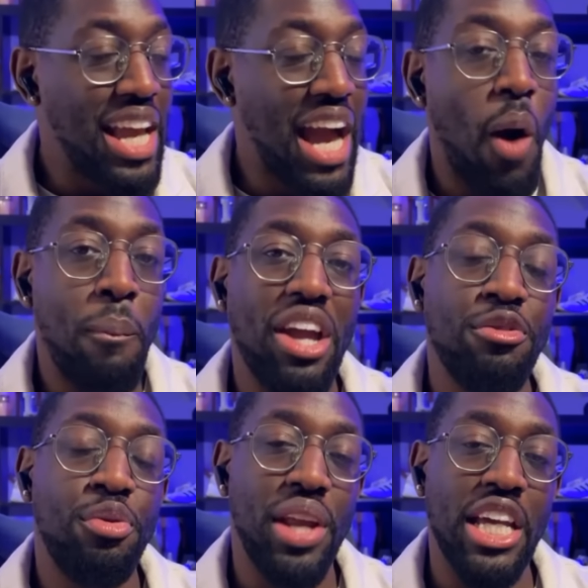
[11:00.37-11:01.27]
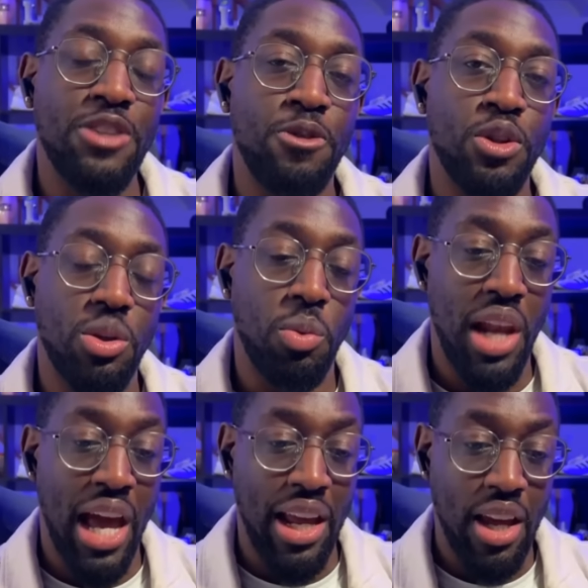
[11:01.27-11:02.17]
how painful it is for someone
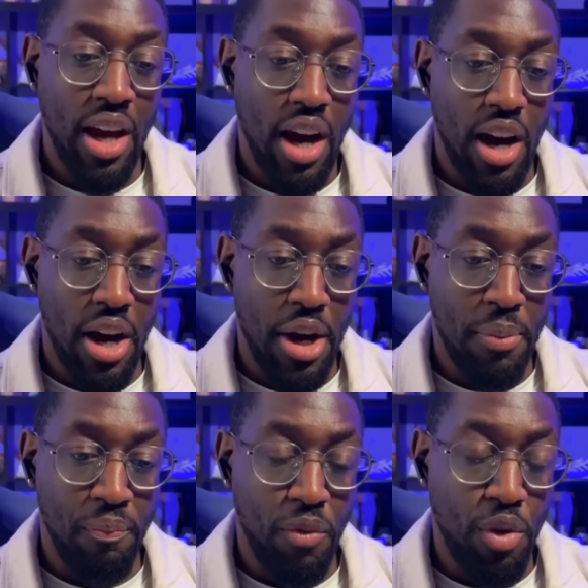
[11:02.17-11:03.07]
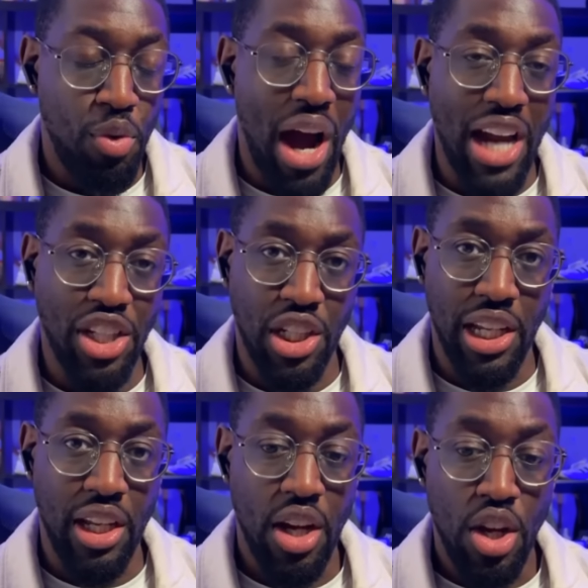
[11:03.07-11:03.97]
like for
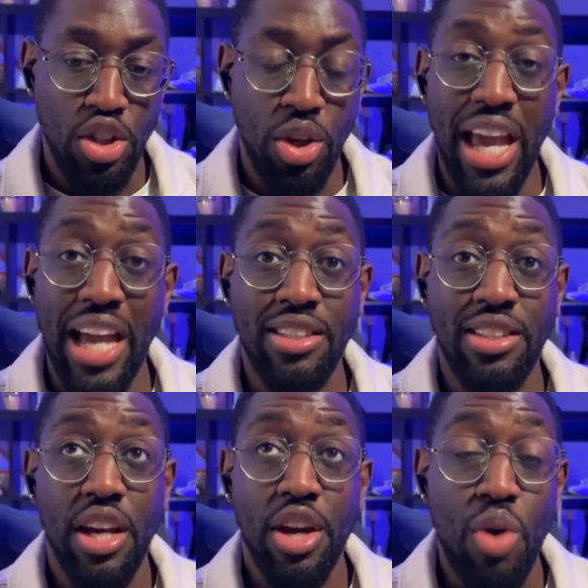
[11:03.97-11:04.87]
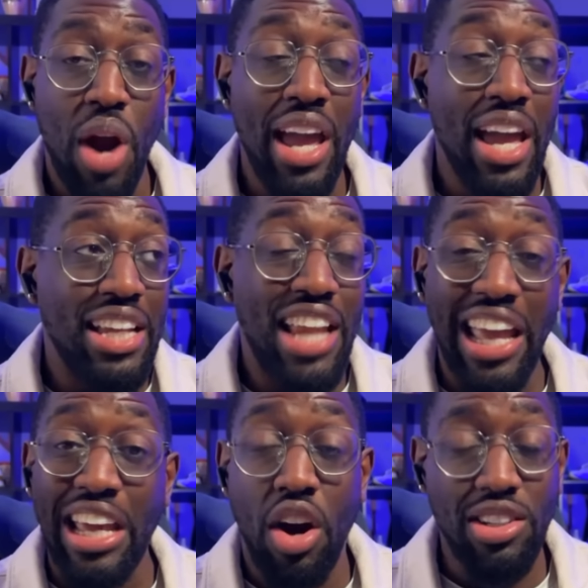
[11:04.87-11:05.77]
Ashley. So yes, right? Now
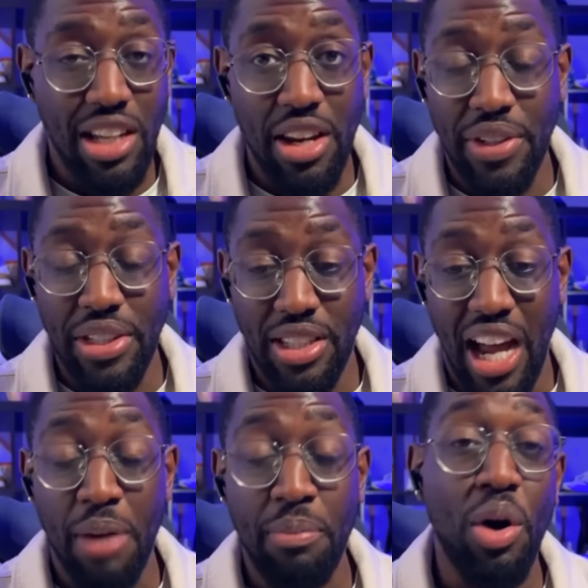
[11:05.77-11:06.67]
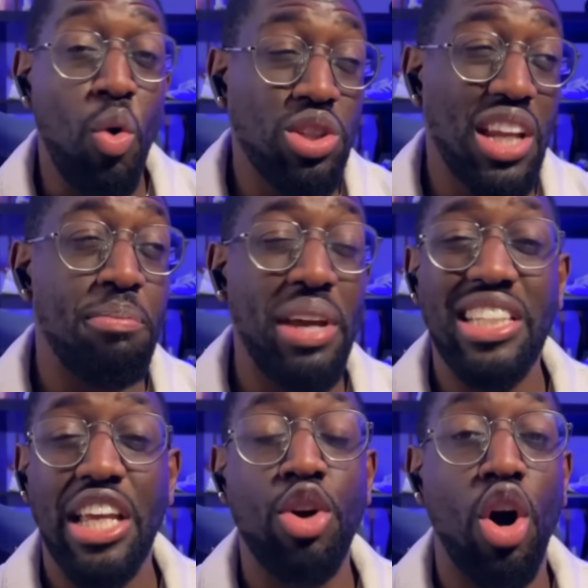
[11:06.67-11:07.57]
he can't turn anything to Tyler. But also that means
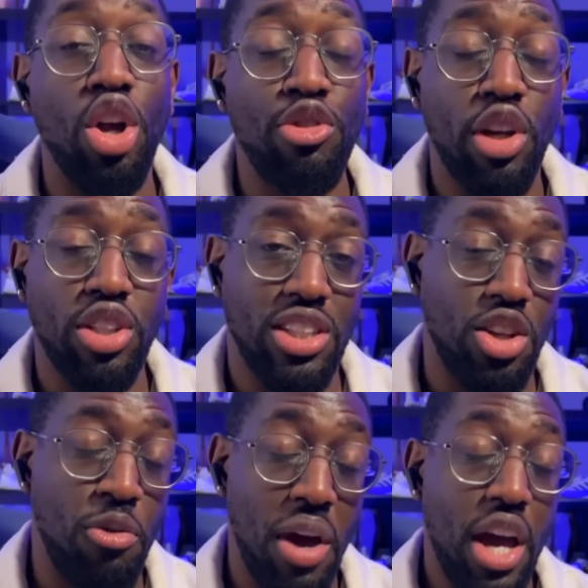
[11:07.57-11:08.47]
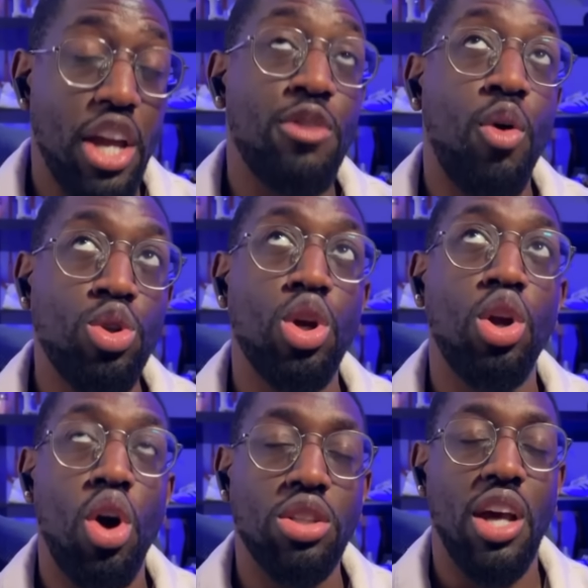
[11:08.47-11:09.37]
that you've also
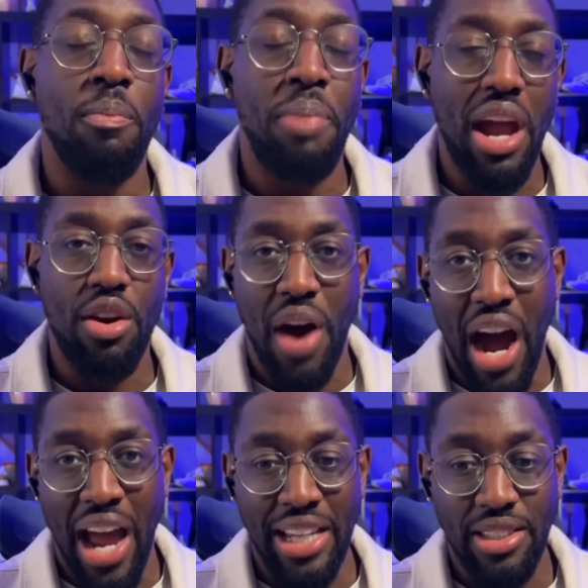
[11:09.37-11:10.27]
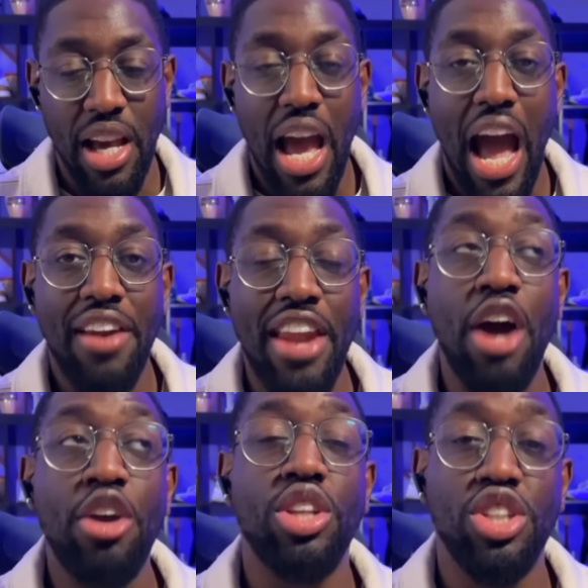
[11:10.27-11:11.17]
lost a pair of eyes. And now
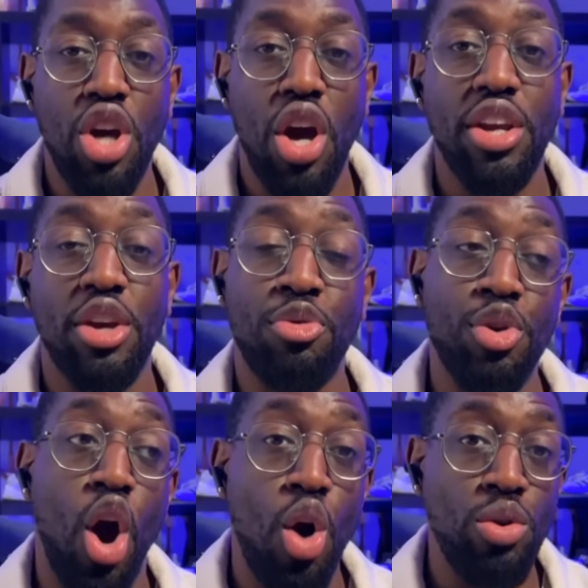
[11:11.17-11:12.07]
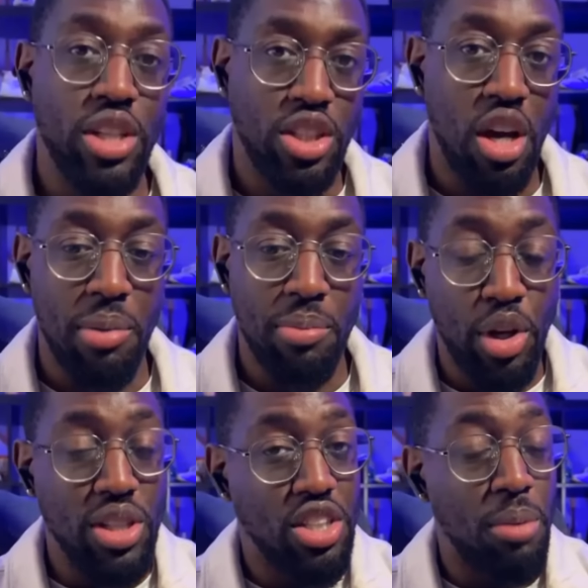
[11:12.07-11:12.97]
you're discerning through your own discernment. But your
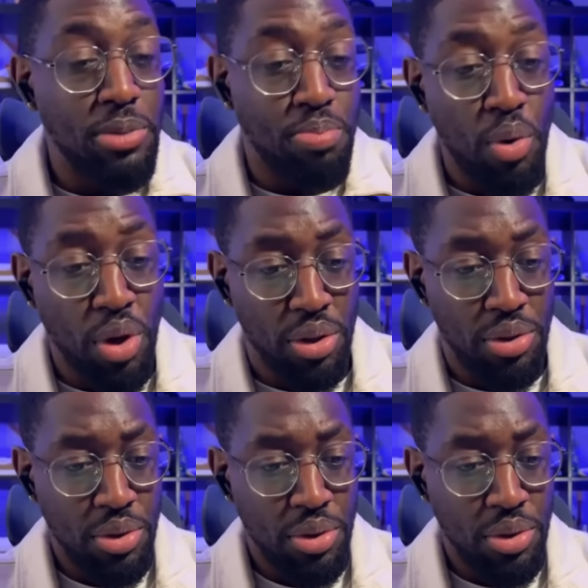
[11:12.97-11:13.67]
discernment's broken.